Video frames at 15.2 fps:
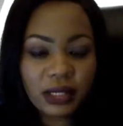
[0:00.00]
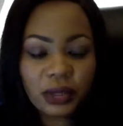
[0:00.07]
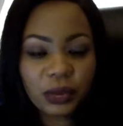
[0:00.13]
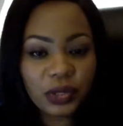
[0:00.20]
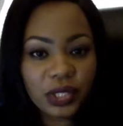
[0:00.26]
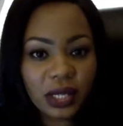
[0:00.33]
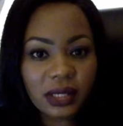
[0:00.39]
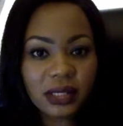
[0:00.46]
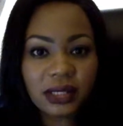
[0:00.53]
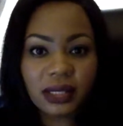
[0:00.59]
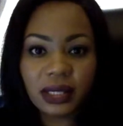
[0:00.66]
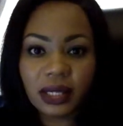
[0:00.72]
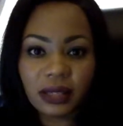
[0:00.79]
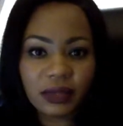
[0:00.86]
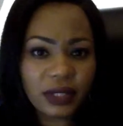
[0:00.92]
So
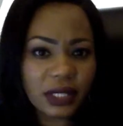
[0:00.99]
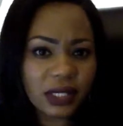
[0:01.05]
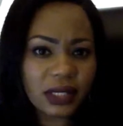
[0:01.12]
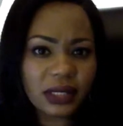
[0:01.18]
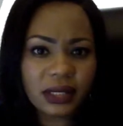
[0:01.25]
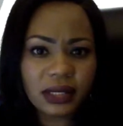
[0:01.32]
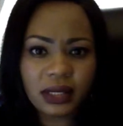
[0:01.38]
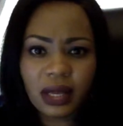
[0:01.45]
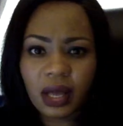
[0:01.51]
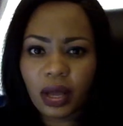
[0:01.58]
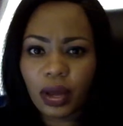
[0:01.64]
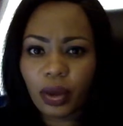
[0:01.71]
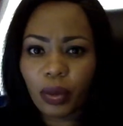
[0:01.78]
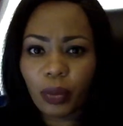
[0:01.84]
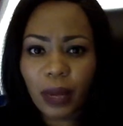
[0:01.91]
jealousy, envious
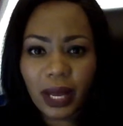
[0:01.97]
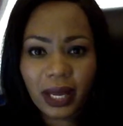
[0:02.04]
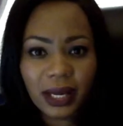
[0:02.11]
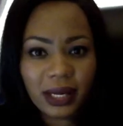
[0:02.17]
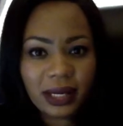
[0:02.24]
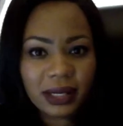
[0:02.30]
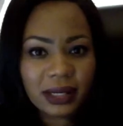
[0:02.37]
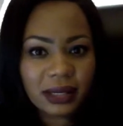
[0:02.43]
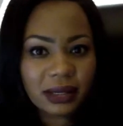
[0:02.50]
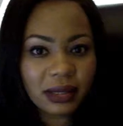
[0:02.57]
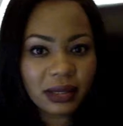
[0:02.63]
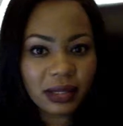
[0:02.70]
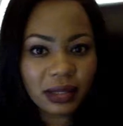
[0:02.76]
ways,